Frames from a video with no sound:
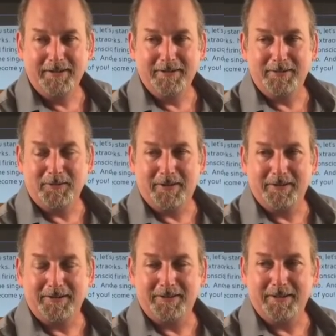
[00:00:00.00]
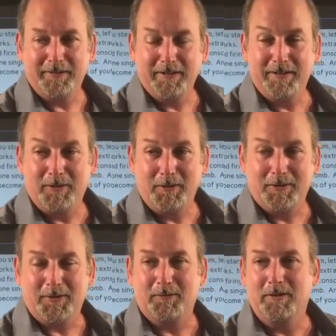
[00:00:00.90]
This water is significantly
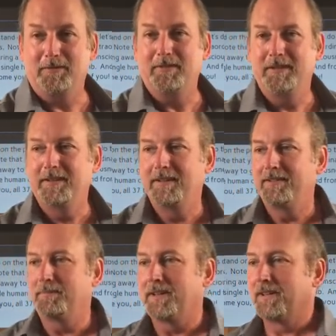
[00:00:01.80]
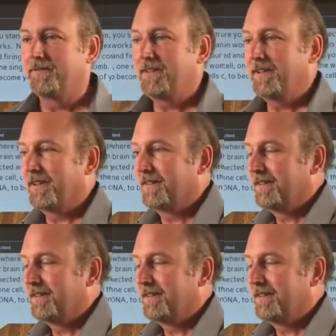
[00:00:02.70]
colder than with my left hand.